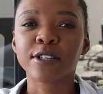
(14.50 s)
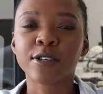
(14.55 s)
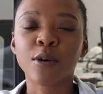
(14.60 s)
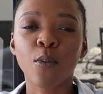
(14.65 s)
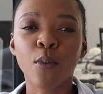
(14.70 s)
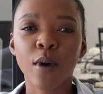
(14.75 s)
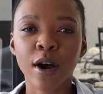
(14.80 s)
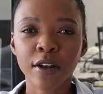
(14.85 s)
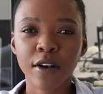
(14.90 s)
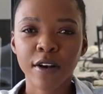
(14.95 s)
So
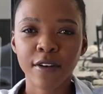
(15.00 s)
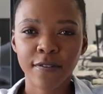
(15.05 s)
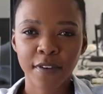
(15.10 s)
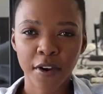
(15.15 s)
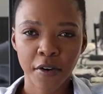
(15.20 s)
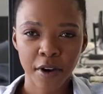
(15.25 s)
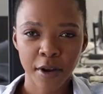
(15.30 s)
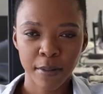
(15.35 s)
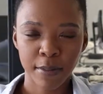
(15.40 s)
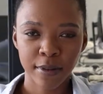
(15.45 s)
what are
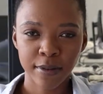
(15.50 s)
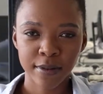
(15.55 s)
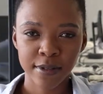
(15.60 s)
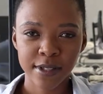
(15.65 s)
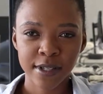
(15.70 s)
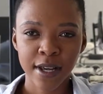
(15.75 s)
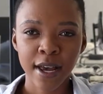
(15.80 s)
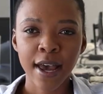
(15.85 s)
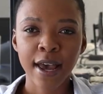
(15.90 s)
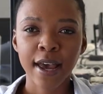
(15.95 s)

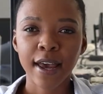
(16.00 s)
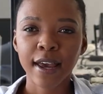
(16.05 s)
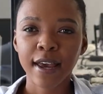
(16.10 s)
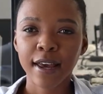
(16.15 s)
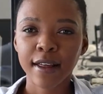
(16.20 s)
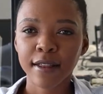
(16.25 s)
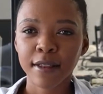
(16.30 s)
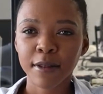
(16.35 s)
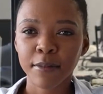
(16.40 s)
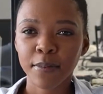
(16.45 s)
variables?
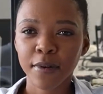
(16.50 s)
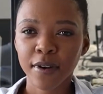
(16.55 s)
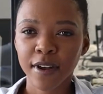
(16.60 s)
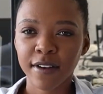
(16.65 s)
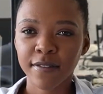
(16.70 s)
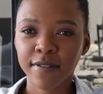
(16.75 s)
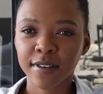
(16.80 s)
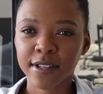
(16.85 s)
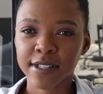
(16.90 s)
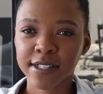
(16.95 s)
In the
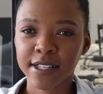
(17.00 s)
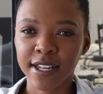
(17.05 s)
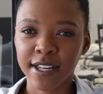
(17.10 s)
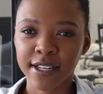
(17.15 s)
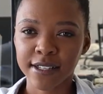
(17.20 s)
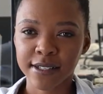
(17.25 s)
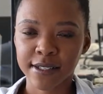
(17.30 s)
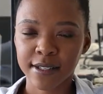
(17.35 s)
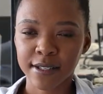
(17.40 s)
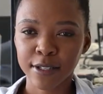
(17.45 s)
previous
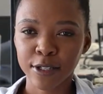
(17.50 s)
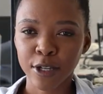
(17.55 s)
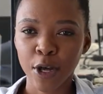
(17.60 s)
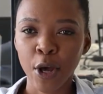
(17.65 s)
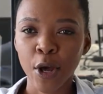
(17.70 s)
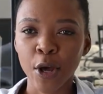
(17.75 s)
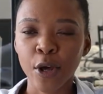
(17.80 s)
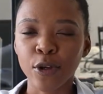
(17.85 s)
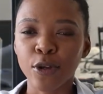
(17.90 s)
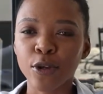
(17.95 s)

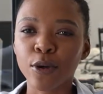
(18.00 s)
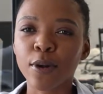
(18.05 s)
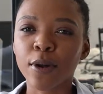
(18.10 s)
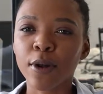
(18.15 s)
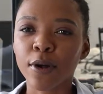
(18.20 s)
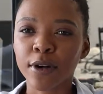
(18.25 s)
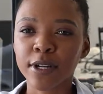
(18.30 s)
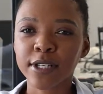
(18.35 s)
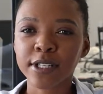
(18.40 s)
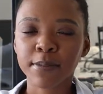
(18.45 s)
lesson, you
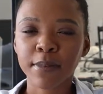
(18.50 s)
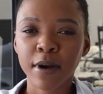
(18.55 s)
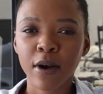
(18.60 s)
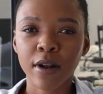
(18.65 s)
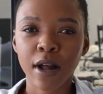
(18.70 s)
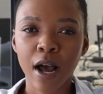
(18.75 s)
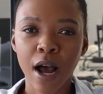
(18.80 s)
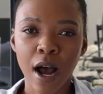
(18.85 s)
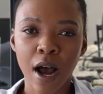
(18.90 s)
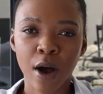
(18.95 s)
learned
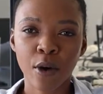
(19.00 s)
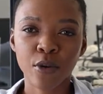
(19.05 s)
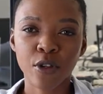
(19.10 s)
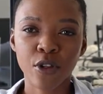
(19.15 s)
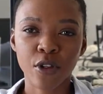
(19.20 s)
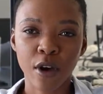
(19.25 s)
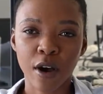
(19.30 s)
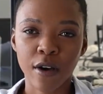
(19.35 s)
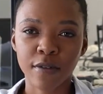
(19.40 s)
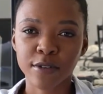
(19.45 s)
about how
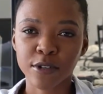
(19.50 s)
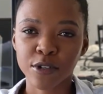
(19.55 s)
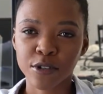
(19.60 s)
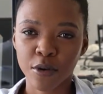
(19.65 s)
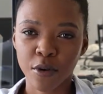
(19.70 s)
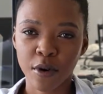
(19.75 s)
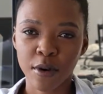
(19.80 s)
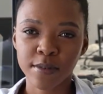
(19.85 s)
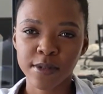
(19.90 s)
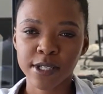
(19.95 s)

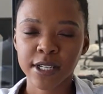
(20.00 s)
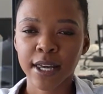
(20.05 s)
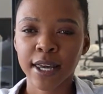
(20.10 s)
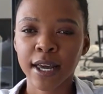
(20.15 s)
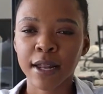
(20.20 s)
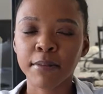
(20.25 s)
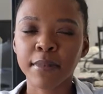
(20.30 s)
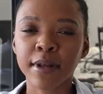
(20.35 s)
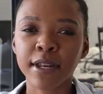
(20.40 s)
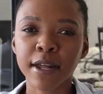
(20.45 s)
JavaScript
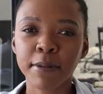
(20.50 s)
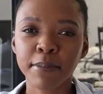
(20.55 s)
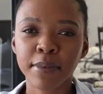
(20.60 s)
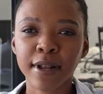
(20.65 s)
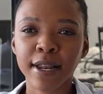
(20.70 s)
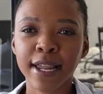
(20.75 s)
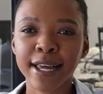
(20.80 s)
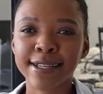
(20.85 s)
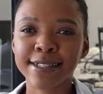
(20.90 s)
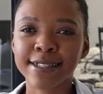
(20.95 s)
can
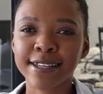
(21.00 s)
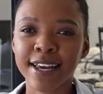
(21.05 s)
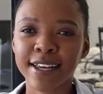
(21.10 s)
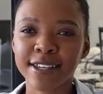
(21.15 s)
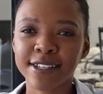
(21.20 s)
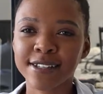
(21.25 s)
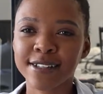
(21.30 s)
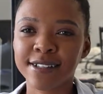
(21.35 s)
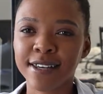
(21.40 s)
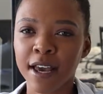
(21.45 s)
manipulate
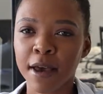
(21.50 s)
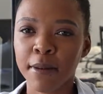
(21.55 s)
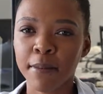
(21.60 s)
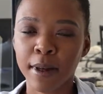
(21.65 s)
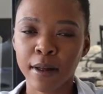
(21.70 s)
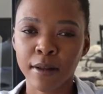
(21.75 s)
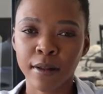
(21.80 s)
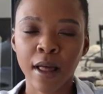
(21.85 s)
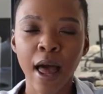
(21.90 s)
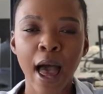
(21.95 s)

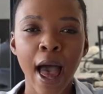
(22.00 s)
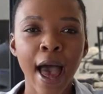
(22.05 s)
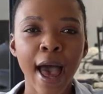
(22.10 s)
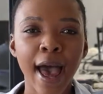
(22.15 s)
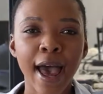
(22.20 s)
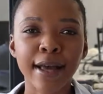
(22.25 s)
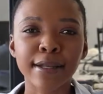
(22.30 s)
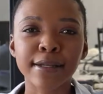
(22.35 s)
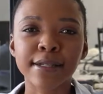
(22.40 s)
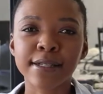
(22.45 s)
HTML
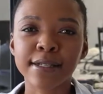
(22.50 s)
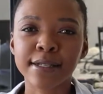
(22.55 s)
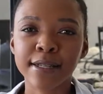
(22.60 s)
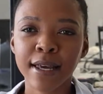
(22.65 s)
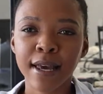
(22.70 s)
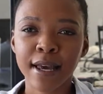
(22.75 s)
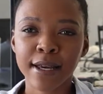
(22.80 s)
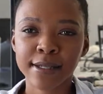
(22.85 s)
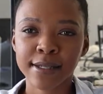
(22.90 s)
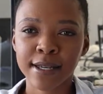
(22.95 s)
and
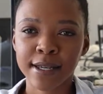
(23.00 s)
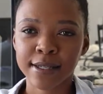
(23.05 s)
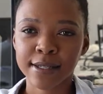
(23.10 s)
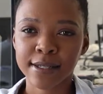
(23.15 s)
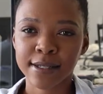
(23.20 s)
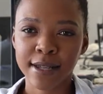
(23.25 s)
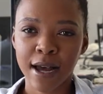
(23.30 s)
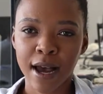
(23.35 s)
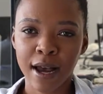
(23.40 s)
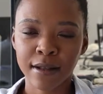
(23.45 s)
CSS
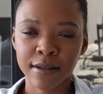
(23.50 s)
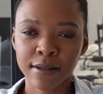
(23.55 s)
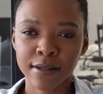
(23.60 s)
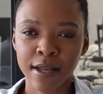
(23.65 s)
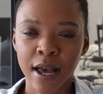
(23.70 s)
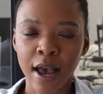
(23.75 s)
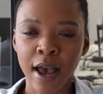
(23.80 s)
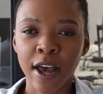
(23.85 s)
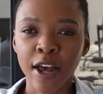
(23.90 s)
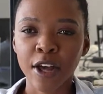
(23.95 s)
styles,
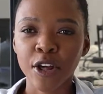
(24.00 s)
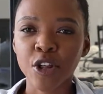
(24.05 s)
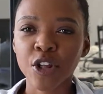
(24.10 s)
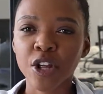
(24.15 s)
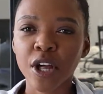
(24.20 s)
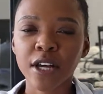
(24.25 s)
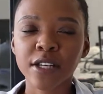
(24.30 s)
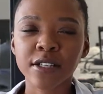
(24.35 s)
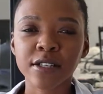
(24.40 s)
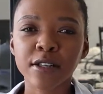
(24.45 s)

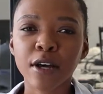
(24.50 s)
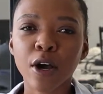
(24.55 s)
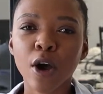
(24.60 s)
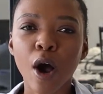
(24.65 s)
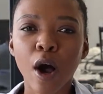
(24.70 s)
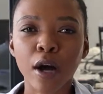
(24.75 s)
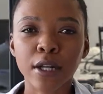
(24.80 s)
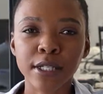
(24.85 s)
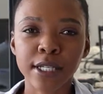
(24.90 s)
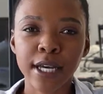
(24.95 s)
change the
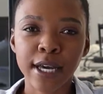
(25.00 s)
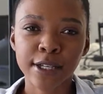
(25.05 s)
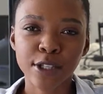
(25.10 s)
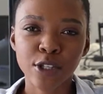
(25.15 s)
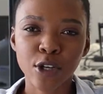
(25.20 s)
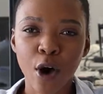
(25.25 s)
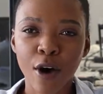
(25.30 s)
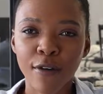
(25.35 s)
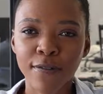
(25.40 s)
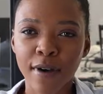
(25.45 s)

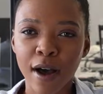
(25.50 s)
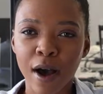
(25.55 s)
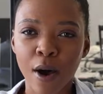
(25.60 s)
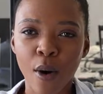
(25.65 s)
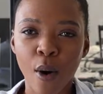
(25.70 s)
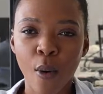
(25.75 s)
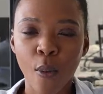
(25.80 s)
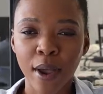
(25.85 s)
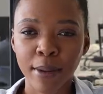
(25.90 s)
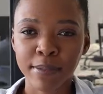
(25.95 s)
content of
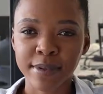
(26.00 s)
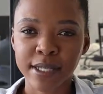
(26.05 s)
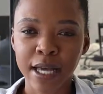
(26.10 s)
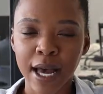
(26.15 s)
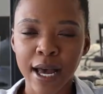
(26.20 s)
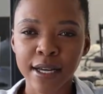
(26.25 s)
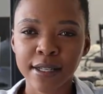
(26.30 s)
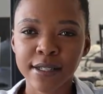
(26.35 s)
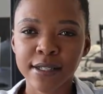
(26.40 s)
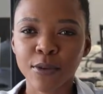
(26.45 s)
our
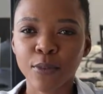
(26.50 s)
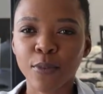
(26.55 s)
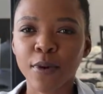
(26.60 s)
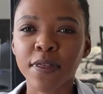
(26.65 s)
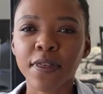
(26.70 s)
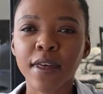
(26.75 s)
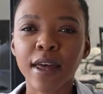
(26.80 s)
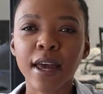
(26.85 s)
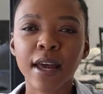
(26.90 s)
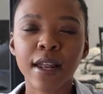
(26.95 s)
websites
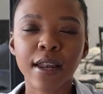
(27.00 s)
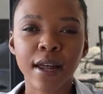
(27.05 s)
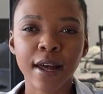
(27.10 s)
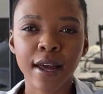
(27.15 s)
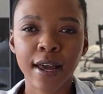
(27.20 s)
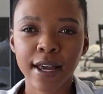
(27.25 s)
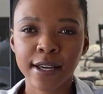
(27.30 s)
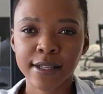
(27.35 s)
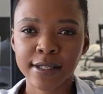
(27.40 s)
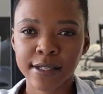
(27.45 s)
with inner
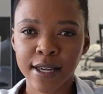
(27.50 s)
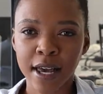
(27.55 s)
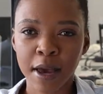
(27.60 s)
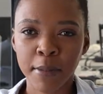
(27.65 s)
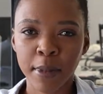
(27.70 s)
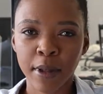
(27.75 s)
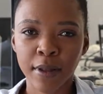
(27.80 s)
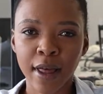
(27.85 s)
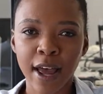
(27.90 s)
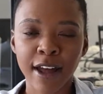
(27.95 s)

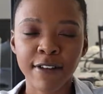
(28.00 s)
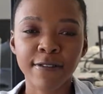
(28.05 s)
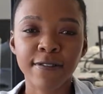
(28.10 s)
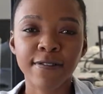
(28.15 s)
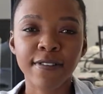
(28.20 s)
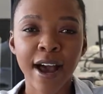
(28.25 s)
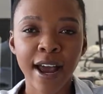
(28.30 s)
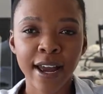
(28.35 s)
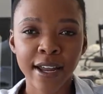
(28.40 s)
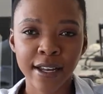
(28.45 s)
HTML, and
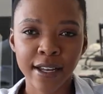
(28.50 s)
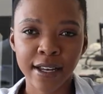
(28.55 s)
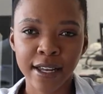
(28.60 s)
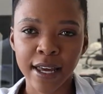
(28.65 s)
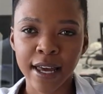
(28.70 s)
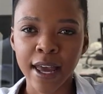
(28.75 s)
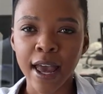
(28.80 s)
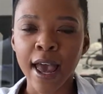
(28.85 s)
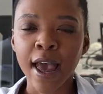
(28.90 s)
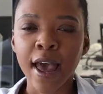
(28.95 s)

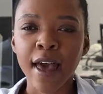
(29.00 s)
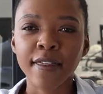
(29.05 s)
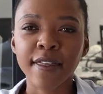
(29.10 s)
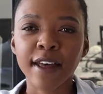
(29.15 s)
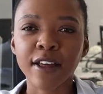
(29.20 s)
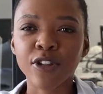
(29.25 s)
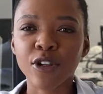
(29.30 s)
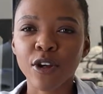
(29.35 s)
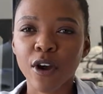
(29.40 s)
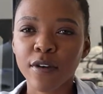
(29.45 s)
finally,
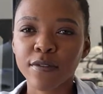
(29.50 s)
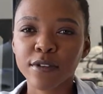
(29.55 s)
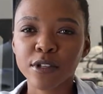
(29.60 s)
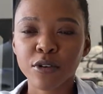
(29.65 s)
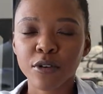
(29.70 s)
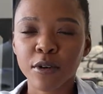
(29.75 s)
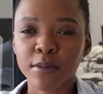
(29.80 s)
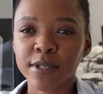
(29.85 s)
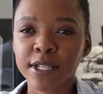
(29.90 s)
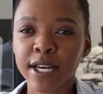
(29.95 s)
that
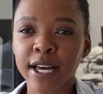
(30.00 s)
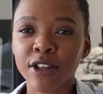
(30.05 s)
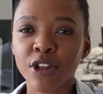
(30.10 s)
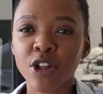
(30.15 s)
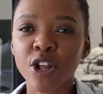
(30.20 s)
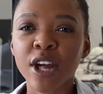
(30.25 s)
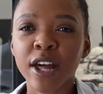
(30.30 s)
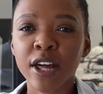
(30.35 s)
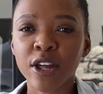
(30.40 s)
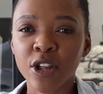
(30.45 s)
JavaScript can
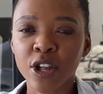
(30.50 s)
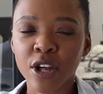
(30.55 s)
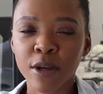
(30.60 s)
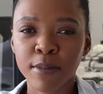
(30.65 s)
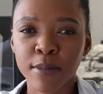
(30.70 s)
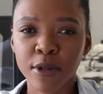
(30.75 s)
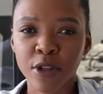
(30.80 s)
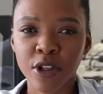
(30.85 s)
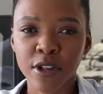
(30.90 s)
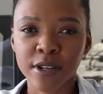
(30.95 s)
change
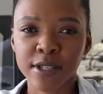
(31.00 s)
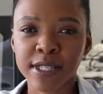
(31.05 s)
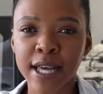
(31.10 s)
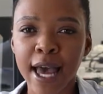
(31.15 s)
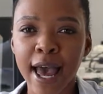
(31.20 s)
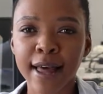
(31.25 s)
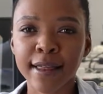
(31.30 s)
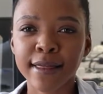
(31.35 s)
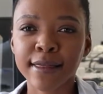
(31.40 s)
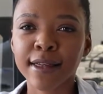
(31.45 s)
images
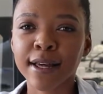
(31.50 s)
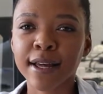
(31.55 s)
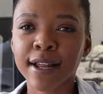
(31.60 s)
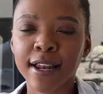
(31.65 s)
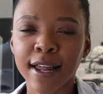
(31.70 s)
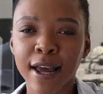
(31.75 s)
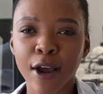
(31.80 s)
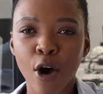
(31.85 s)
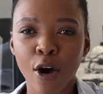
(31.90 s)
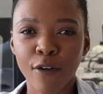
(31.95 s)
at the
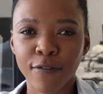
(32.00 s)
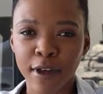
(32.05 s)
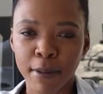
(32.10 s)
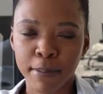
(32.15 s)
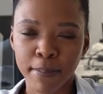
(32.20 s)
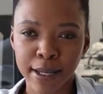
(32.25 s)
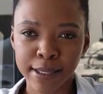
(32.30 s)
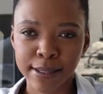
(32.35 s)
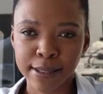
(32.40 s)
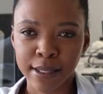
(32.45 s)
click of a
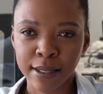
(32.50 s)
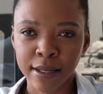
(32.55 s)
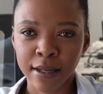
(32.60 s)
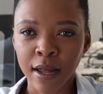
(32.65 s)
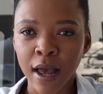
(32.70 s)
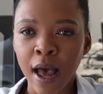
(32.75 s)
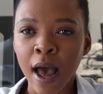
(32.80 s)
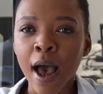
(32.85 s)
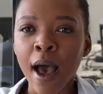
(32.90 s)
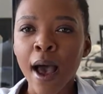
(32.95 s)
button.
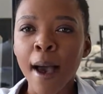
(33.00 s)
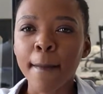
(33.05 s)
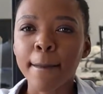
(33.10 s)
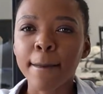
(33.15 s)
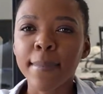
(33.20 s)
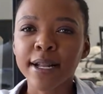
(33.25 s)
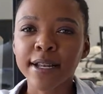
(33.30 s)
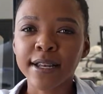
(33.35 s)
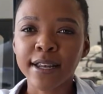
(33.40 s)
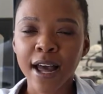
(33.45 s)

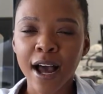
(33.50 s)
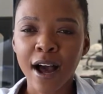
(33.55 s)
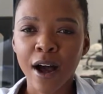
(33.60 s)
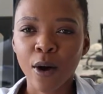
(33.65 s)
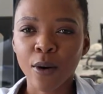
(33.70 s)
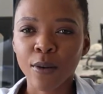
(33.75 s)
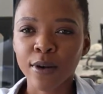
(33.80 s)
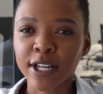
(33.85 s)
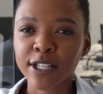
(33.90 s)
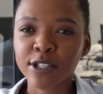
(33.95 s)
But
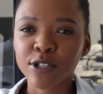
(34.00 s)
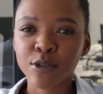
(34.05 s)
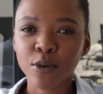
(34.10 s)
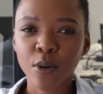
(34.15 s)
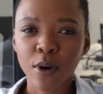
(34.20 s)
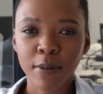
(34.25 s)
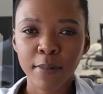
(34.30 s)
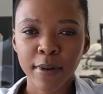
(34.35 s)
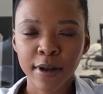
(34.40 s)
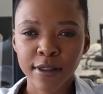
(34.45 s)
now, let's
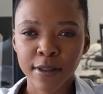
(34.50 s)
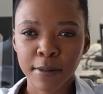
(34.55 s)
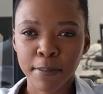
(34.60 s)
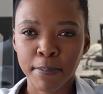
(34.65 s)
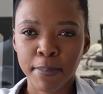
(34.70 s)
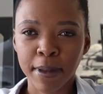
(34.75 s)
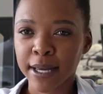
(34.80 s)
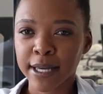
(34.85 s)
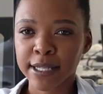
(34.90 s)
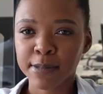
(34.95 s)
talk about the
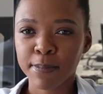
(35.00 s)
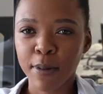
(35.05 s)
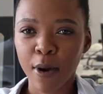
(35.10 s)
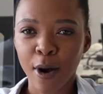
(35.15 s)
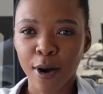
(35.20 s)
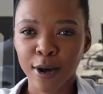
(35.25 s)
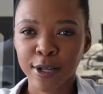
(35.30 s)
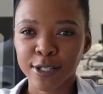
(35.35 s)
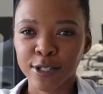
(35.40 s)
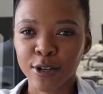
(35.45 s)
biggest
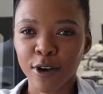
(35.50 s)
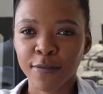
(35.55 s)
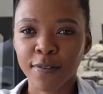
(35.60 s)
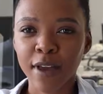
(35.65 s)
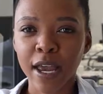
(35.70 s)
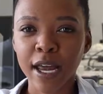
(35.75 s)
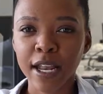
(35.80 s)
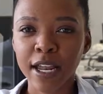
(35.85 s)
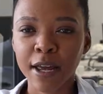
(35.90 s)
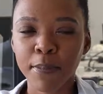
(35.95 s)
part of
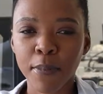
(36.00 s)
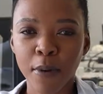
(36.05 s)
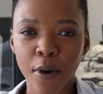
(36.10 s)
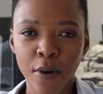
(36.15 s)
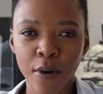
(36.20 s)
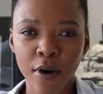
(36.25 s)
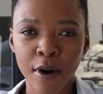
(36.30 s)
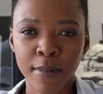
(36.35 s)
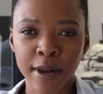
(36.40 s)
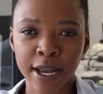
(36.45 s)
any
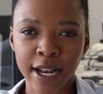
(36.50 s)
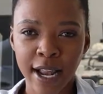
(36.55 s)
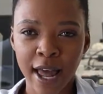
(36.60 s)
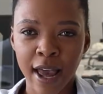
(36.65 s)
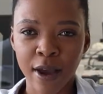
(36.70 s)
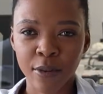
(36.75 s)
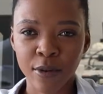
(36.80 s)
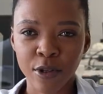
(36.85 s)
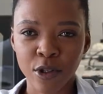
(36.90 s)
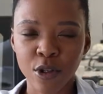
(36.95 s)
programming
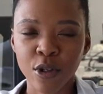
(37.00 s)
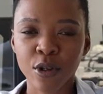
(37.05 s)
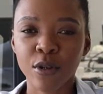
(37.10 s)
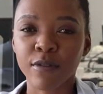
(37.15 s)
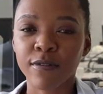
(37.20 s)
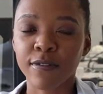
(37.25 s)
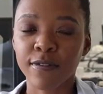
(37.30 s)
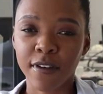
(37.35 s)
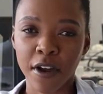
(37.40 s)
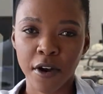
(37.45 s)
language,
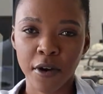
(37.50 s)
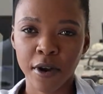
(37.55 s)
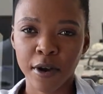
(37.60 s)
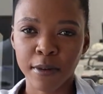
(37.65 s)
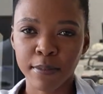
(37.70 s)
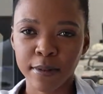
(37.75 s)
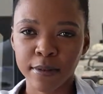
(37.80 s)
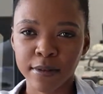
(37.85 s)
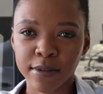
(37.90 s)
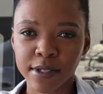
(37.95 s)

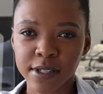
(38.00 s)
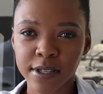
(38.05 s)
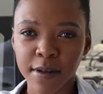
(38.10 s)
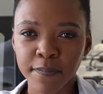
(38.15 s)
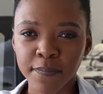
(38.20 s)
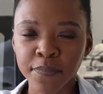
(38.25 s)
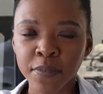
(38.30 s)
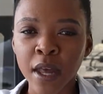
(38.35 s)
variables.